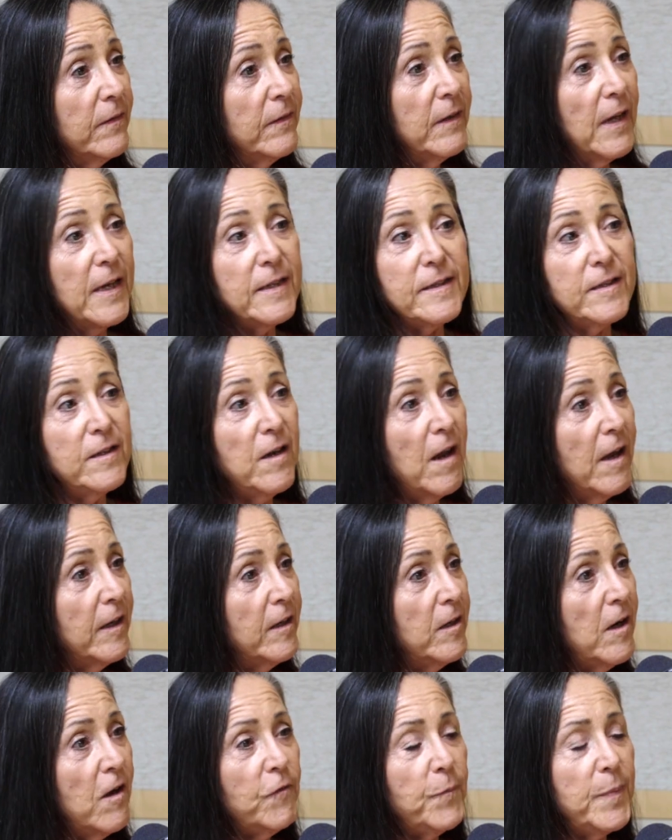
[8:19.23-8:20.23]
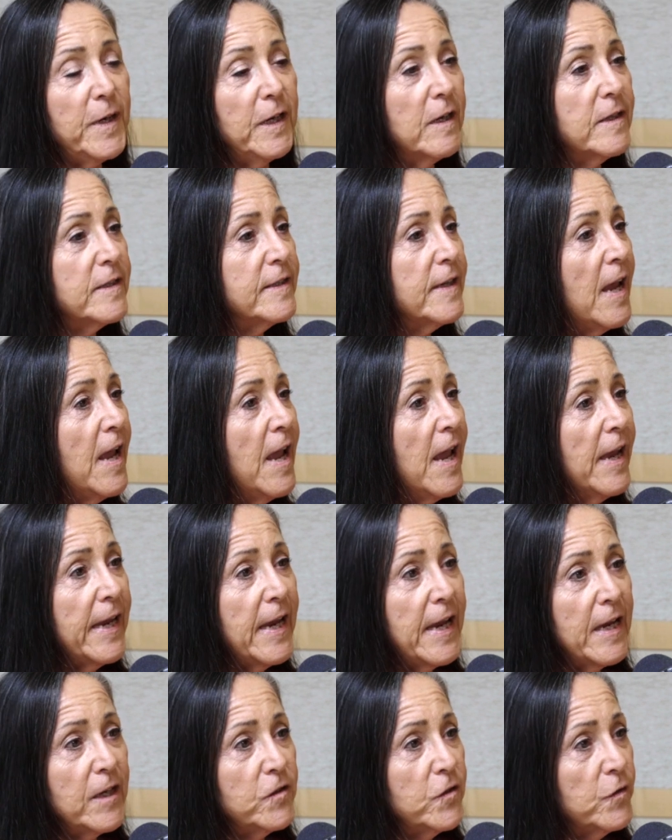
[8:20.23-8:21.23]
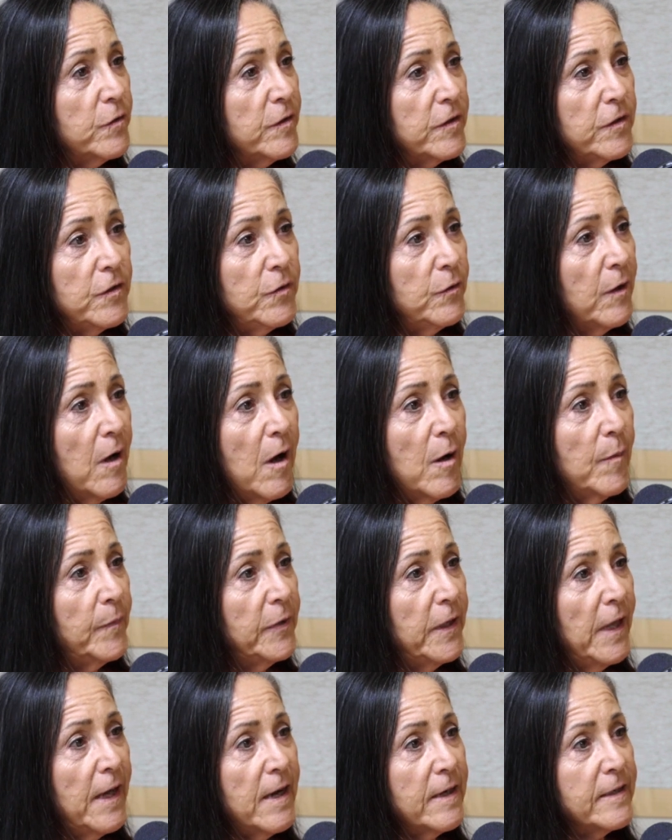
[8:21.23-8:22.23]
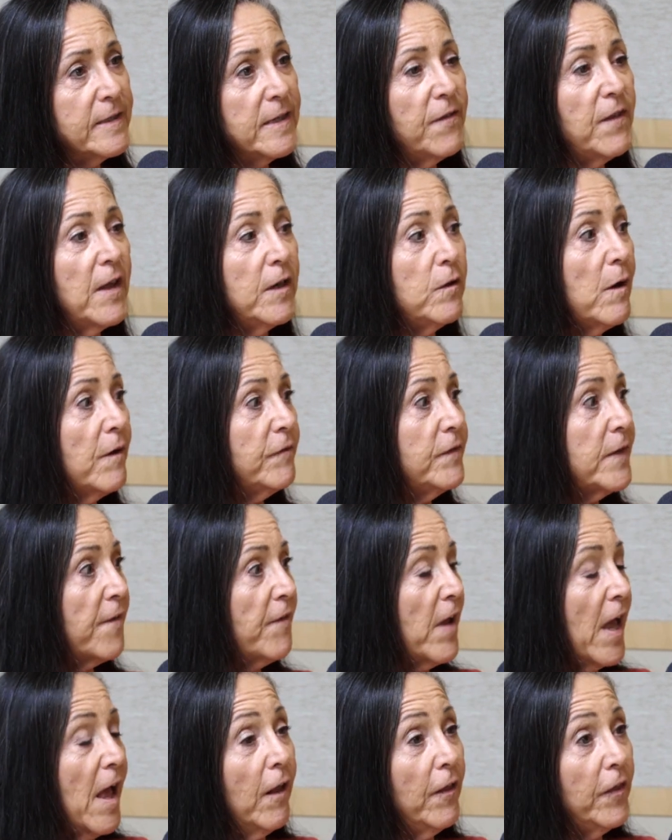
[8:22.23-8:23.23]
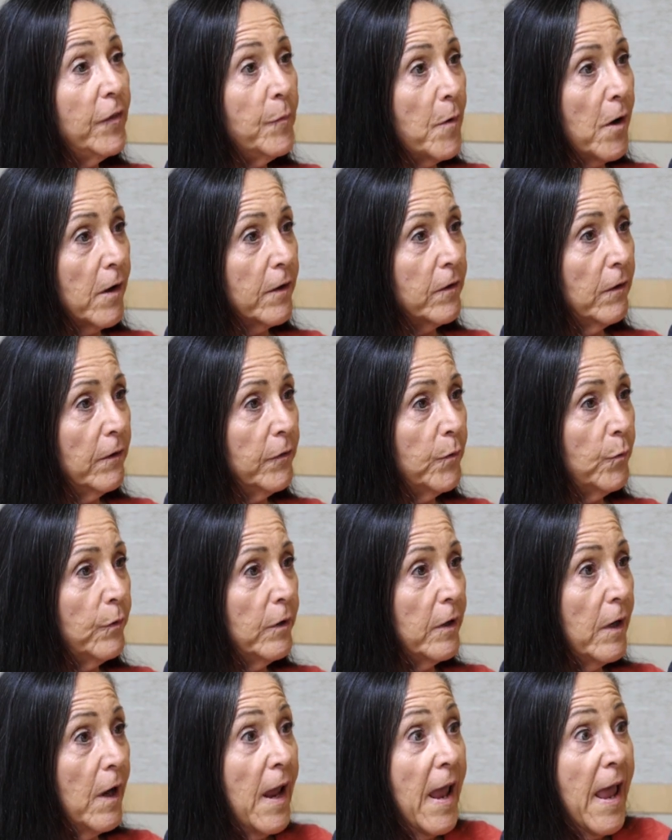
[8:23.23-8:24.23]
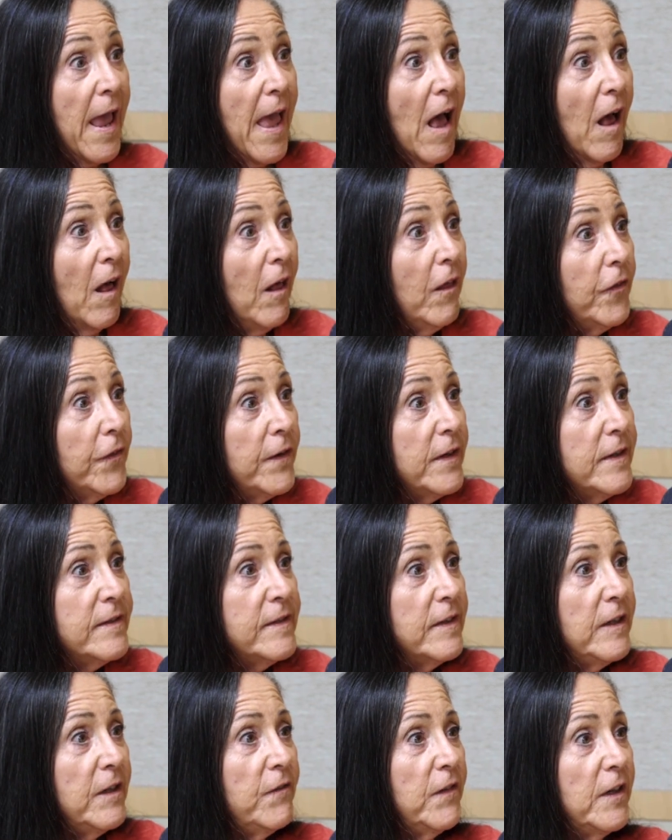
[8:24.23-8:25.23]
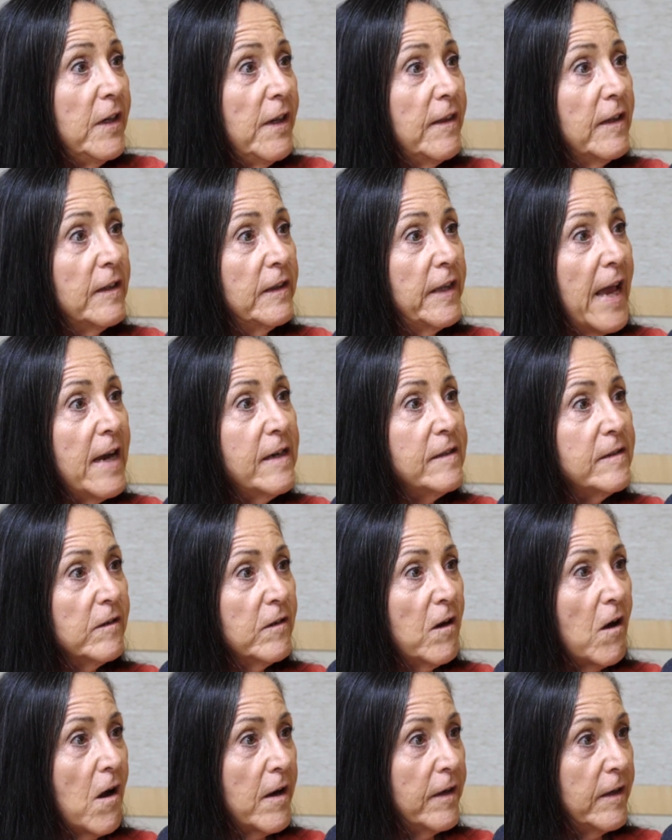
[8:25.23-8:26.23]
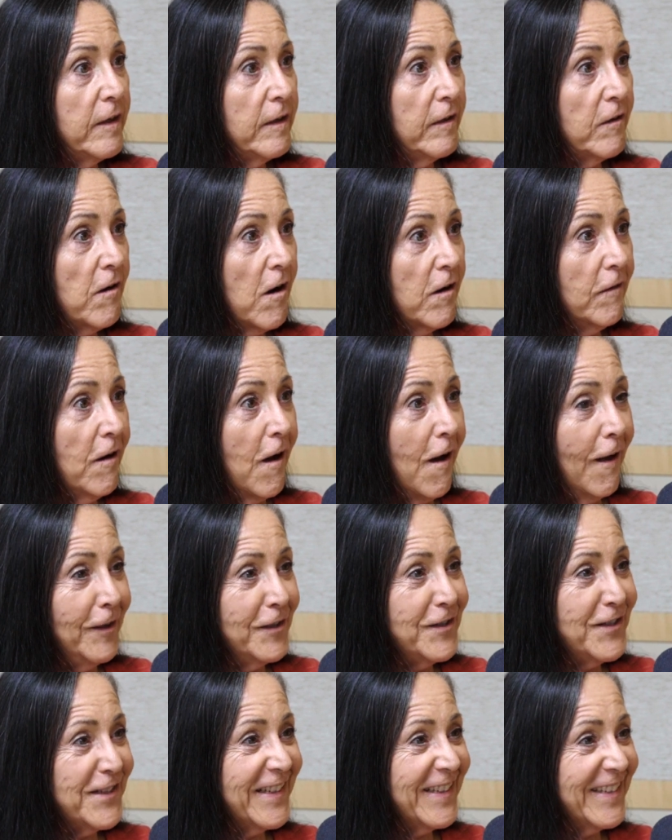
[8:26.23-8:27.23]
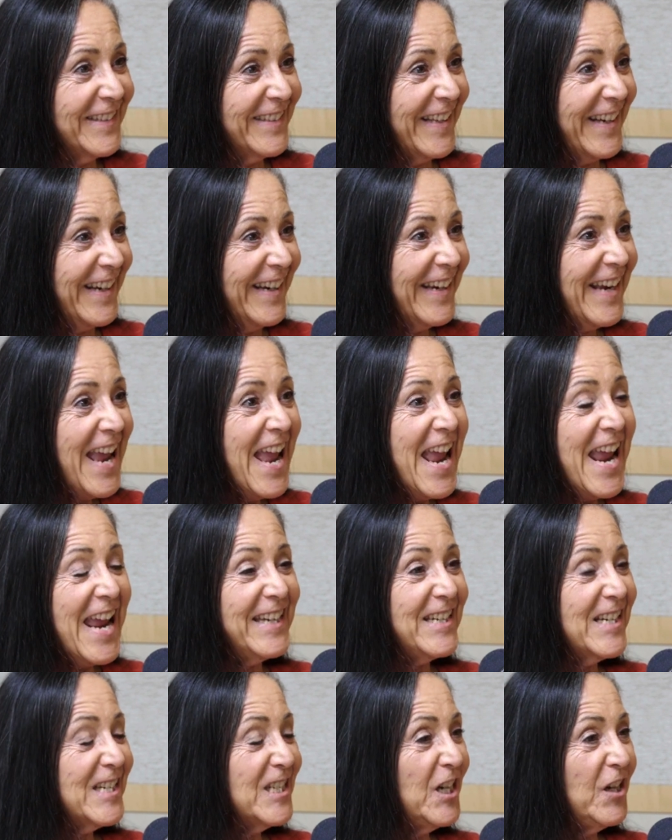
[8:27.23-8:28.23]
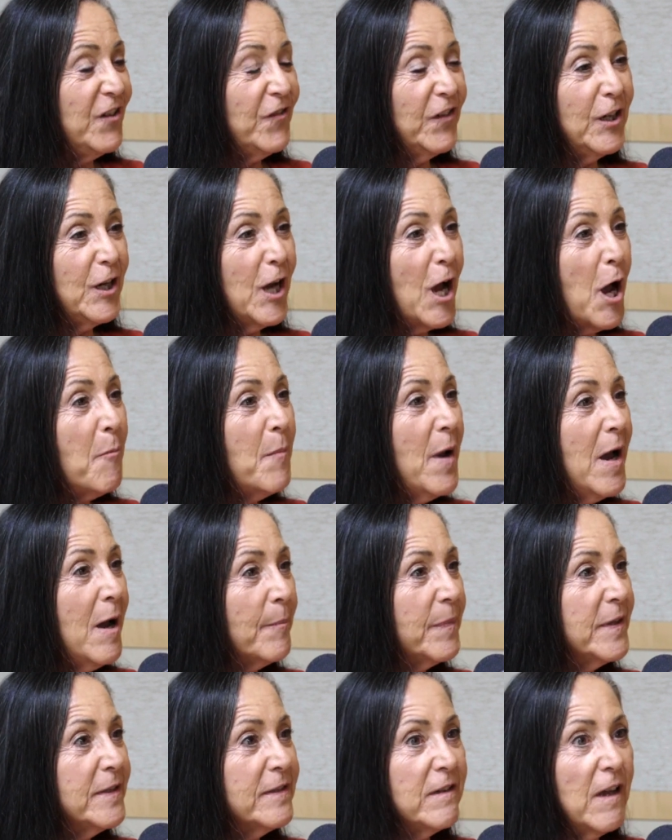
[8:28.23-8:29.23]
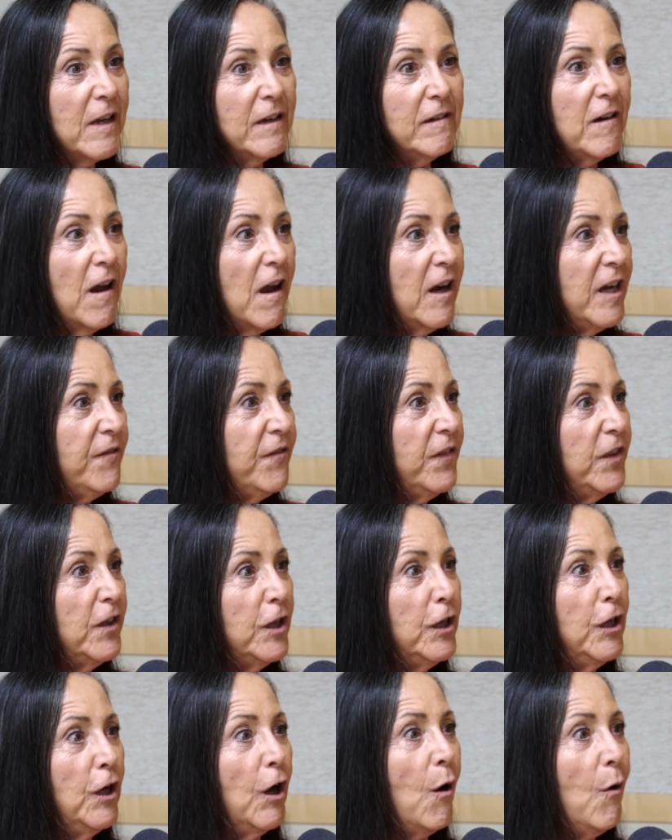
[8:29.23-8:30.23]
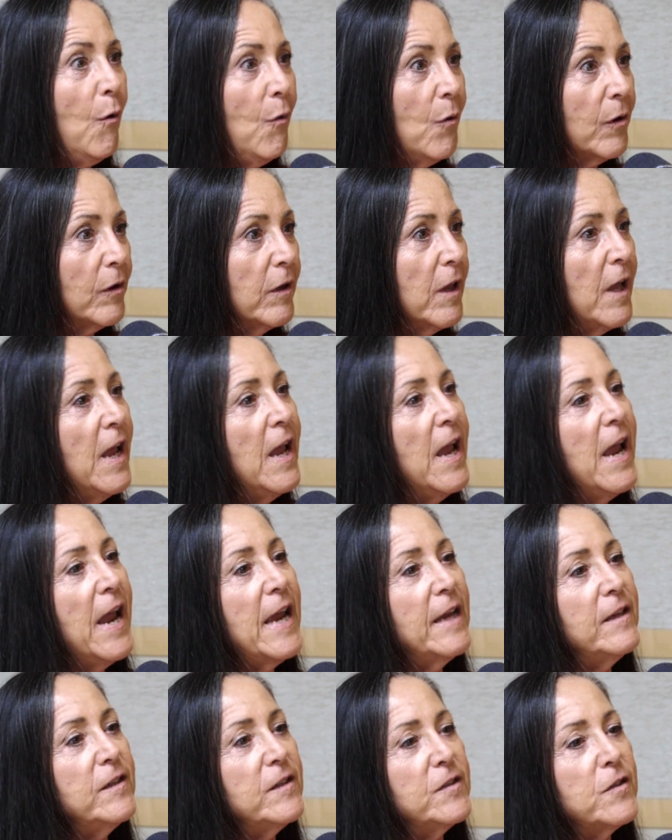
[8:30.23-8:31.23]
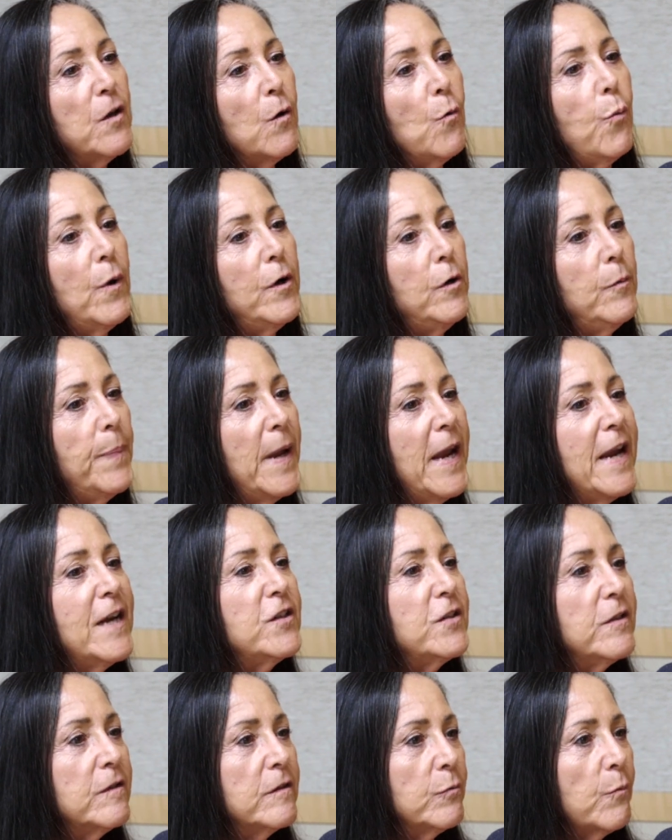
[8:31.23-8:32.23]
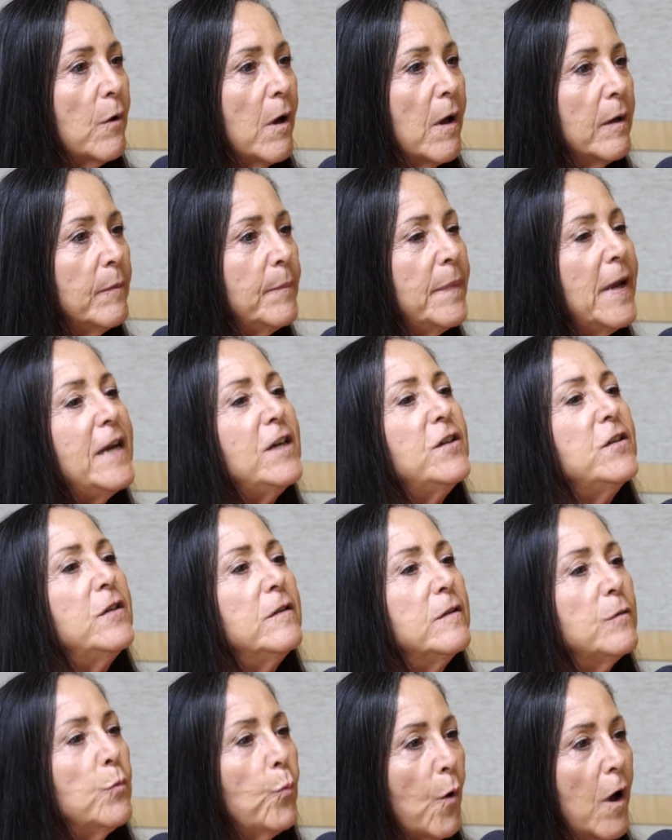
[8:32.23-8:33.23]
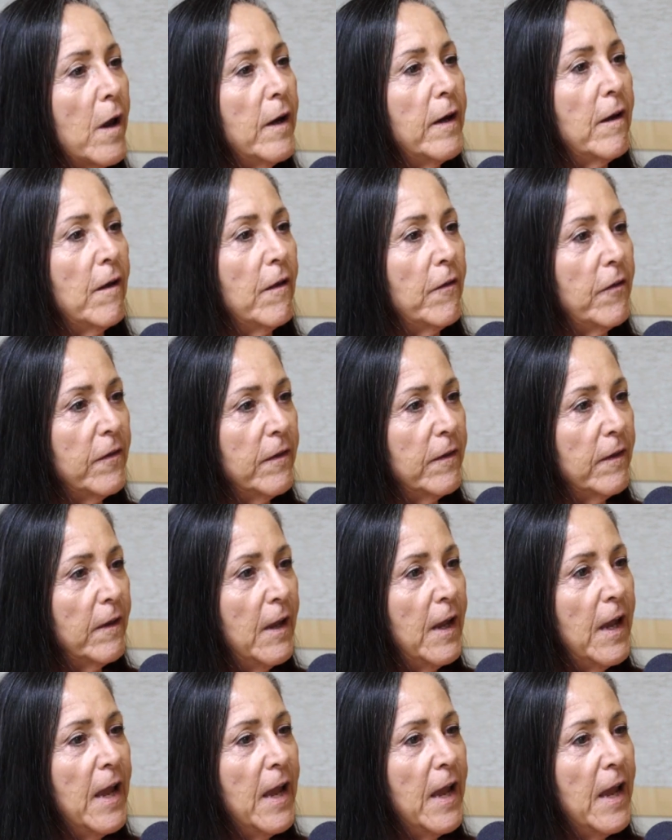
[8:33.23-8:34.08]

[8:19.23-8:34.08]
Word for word: Mm-hmm. That's not enough because cancer is too complex. And then you have to have a health model. The word health isn't even in the lexicon in an oncology clinic, it doesn't even come up. It's like not even the goal. And so, what do patients want? Patients want health.